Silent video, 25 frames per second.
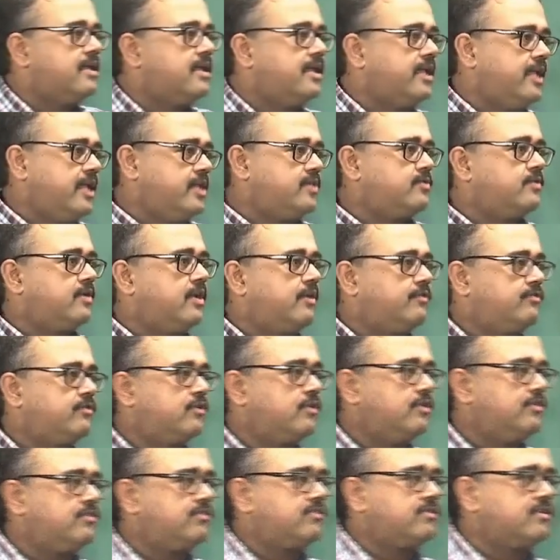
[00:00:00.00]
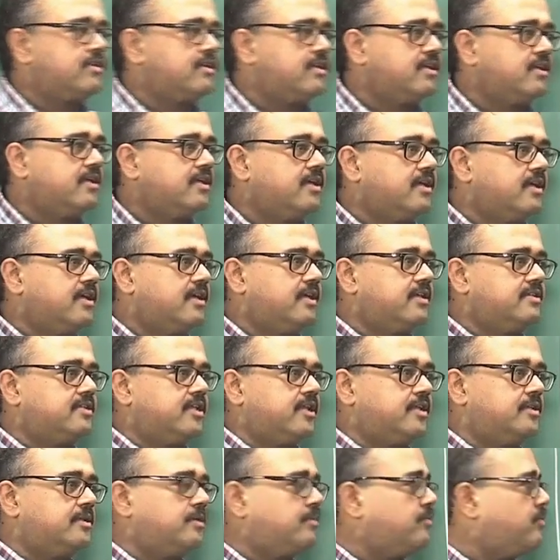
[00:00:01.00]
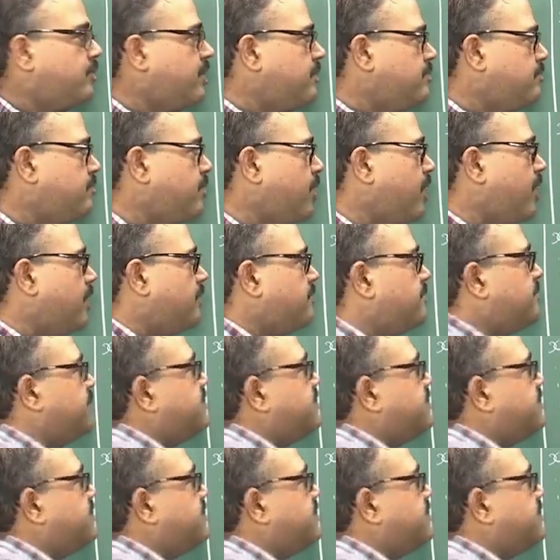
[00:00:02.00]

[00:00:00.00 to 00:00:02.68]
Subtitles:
Each one of those is the one blob